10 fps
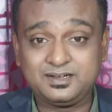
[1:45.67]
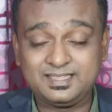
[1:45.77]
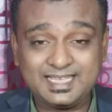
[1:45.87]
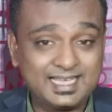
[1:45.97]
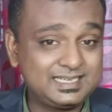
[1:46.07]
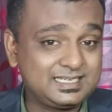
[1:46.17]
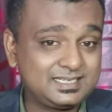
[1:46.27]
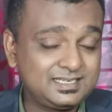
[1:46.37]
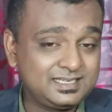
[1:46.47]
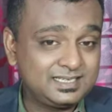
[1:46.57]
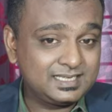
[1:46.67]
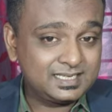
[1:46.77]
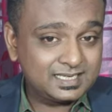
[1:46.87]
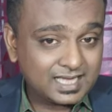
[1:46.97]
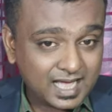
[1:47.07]
that
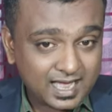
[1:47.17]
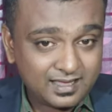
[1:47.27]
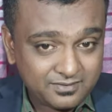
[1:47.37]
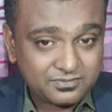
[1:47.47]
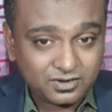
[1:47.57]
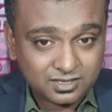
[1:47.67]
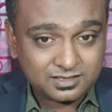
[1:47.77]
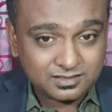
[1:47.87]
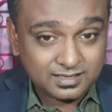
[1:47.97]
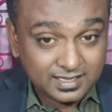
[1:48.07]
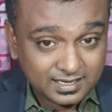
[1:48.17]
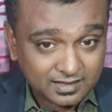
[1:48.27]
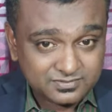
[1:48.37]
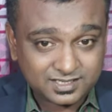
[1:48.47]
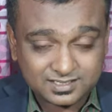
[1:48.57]
I have got
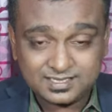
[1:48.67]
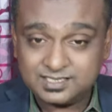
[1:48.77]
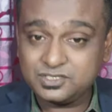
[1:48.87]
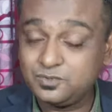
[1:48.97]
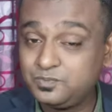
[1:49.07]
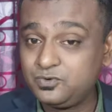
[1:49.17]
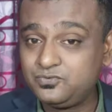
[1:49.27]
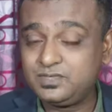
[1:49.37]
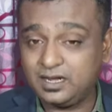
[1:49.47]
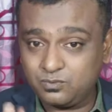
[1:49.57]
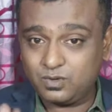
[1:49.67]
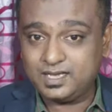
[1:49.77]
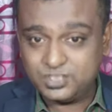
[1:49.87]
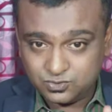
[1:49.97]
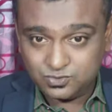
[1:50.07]
enough success to prove that why
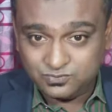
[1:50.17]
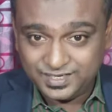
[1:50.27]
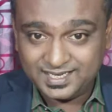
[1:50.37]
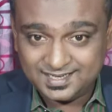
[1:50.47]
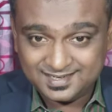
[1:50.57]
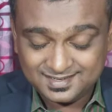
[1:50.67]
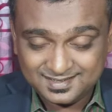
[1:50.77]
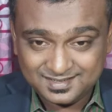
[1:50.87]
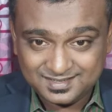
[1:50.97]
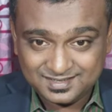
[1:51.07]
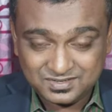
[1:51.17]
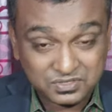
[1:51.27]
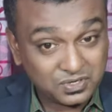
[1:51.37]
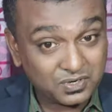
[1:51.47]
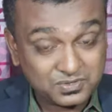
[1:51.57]
should we
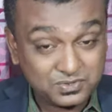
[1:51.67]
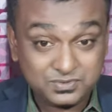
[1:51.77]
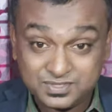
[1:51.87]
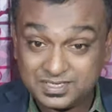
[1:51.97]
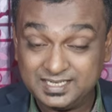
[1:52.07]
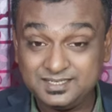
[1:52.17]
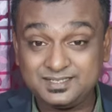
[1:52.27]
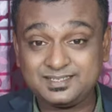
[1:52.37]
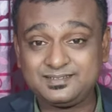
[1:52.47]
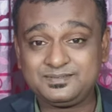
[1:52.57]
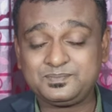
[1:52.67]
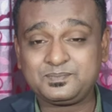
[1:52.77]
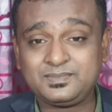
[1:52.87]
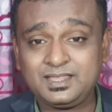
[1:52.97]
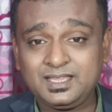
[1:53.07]
talk to strangers.
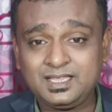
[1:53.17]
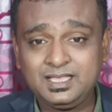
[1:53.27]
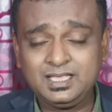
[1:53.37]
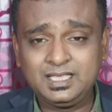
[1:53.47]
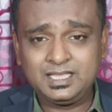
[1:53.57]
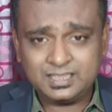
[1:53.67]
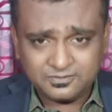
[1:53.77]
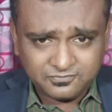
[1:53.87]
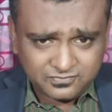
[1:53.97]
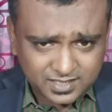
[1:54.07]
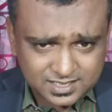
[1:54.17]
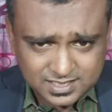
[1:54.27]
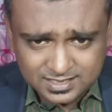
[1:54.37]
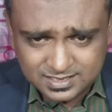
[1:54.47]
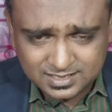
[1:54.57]
The first
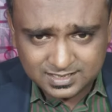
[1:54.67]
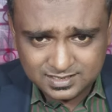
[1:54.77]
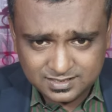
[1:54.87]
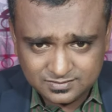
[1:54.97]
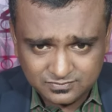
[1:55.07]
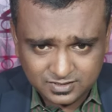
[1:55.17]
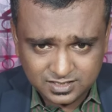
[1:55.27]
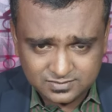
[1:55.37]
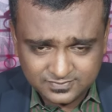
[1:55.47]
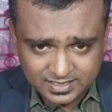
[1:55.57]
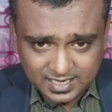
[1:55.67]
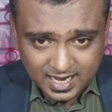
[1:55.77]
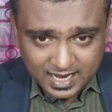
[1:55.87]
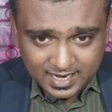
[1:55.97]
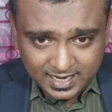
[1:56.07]
instance was when
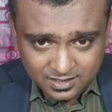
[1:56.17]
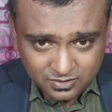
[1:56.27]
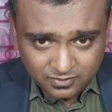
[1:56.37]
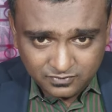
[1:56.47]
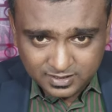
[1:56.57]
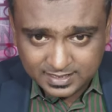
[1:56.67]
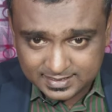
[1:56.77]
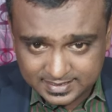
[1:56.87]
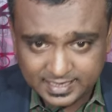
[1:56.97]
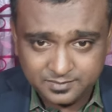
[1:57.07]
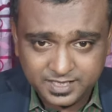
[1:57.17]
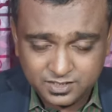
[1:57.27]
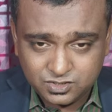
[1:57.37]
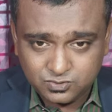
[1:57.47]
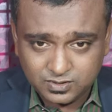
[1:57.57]
I had gone for an
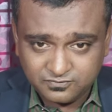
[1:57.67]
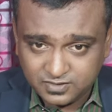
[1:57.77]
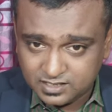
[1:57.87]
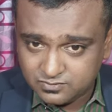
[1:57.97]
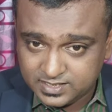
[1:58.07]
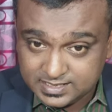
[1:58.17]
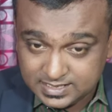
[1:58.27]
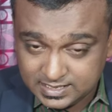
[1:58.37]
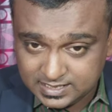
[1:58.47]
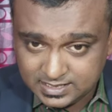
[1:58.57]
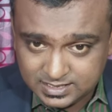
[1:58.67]
assignment to a faraway city,